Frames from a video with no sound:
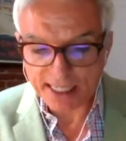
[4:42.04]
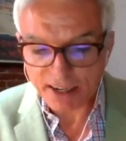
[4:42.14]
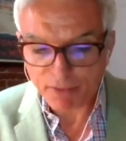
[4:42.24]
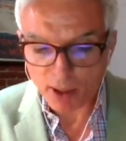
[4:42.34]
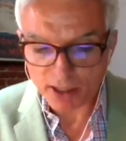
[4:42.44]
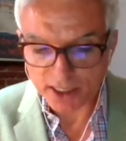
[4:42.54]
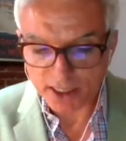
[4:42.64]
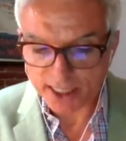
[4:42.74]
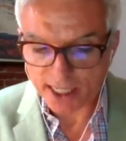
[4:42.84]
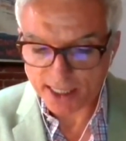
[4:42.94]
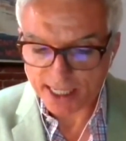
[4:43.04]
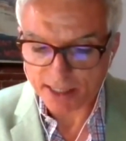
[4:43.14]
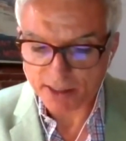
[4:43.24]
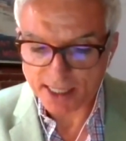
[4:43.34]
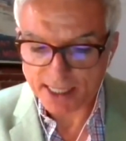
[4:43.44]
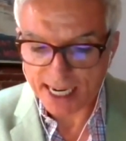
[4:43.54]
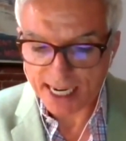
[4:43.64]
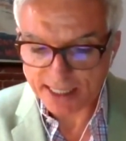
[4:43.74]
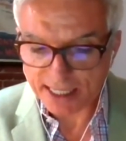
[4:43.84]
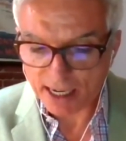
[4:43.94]
The city of Boston just announced that
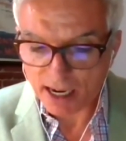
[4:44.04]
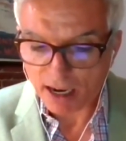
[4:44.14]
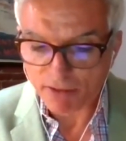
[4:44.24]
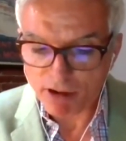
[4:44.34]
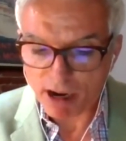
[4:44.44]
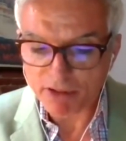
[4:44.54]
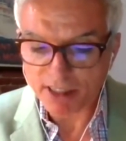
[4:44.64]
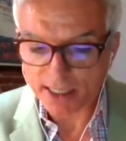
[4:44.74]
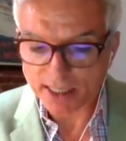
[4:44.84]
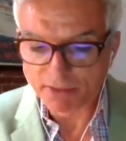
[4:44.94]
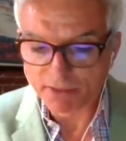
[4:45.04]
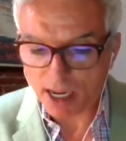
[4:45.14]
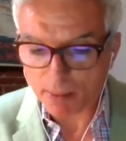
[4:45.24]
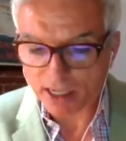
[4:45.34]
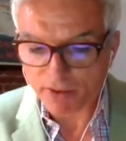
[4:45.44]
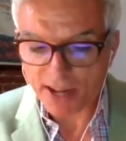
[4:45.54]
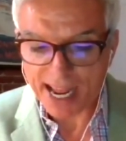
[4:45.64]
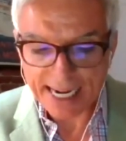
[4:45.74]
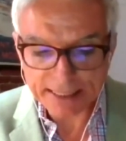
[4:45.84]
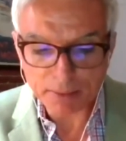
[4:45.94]
testing of representative sampling of
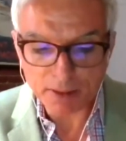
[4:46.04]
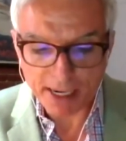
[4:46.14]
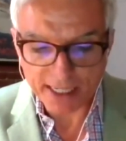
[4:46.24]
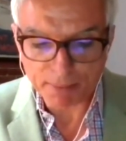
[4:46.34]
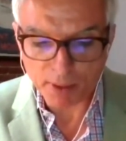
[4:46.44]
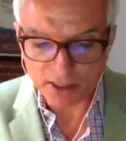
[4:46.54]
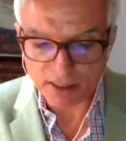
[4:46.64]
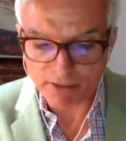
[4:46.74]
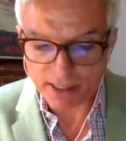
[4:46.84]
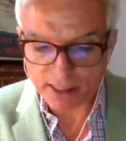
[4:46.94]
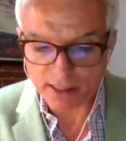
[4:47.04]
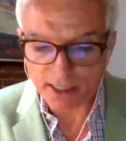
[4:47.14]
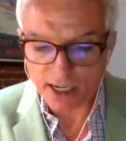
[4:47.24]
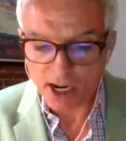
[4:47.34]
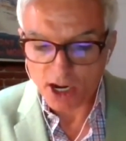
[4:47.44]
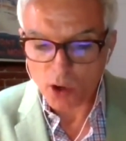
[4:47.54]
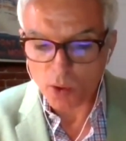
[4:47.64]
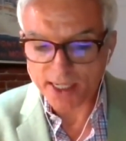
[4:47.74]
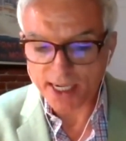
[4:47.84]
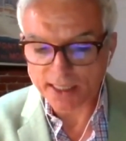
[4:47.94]
asymptomatic Boston residents who
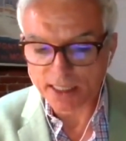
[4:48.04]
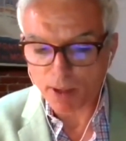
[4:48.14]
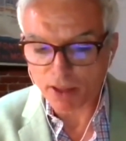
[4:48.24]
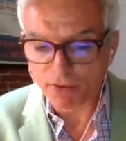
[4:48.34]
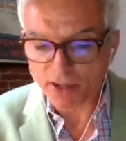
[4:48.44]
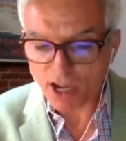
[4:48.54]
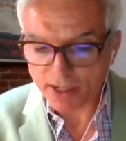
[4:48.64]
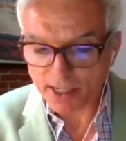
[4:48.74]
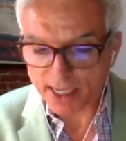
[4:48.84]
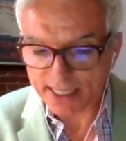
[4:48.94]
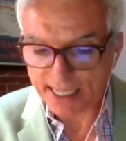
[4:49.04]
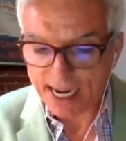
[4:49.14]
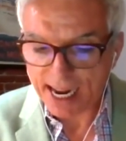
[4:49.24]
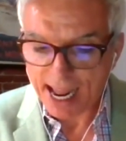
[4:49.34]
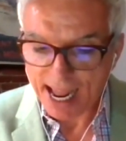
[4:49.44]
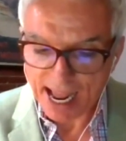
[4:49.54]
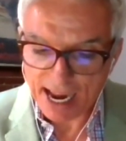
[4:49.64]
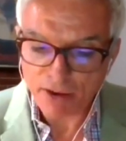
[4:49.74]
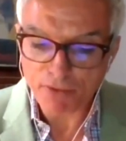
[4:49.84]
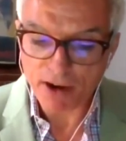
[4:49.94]
were tested both for COVID 19
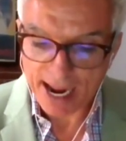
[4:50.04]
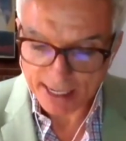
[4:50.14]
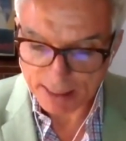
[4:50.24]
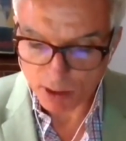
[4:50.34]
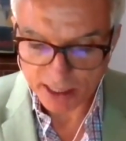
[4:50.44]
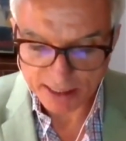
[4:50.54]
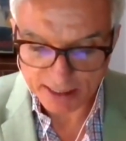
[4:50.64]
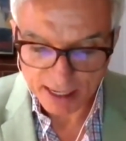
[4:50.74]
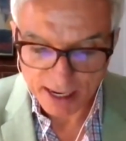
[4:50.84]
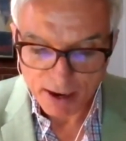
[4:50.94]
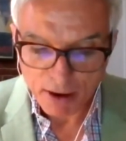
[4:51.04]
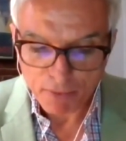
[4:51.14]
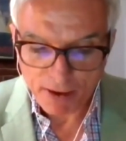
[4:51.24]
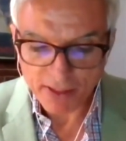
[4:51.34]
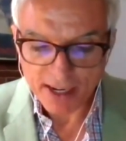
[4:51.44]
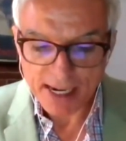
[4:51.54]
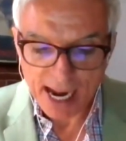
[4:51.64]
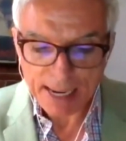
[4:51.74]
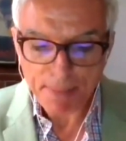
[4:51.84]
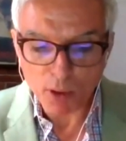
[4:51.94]
and for antibodies found that
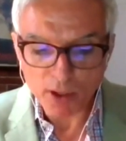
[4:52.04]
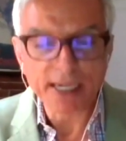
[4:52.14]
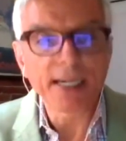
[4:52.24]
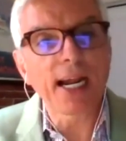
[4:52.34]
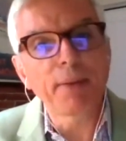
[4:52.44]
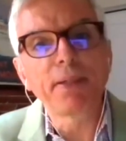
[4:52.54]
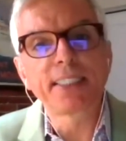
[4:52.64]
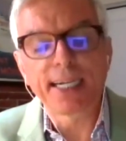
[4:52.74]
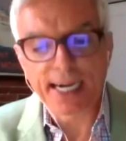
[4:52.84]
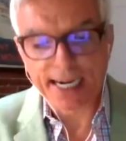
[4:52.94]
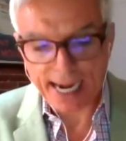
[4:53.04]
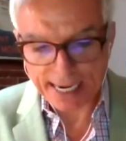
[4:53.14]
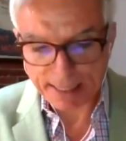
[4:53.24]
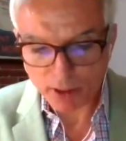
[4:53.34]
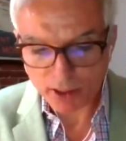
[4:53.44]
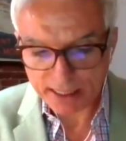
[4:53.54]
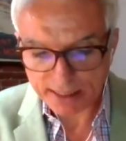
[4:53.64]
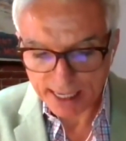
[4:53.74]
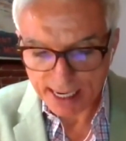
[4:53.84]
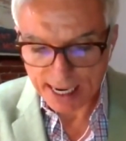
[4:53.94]
9.9% had
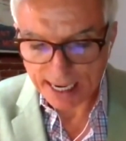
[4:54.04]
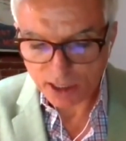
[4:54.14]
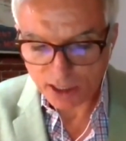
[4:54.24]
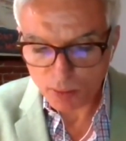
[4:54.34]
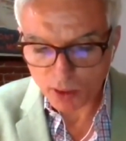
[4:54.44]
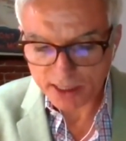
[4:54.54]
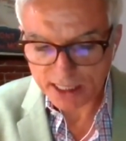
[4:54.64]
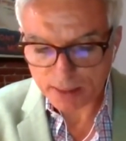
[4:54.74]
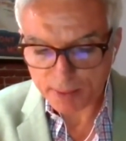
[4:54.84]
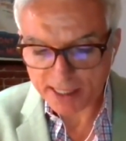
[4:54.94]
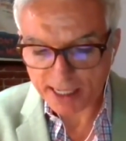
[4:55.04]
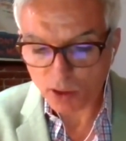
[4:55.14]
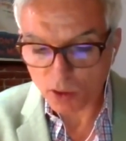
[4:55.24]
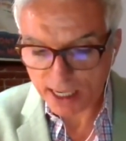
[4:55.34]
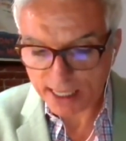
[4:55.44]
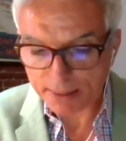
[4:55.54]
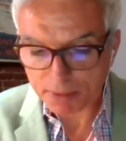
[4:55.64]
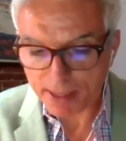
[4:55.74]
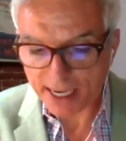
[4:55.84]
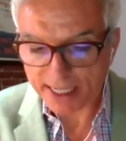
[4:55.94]
antibodies and 2.6%, all
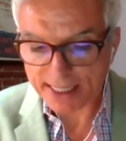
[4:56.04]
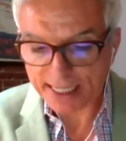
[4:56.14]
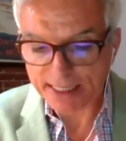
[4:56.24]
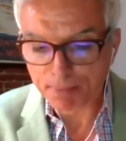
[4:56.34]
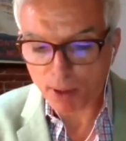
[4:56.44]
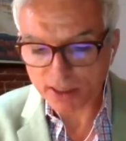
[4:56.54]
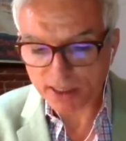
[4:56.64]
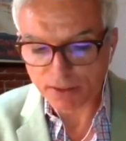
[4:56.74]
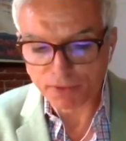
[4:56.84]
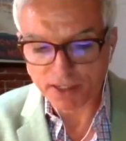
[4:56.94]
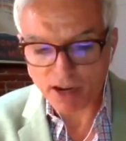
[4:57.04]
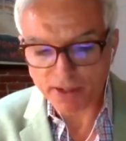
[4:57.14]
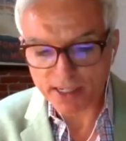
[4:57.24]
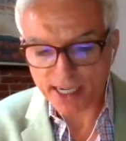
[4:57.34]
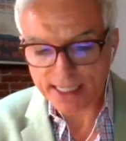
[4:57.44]
asymptomatic, tested positive for COVID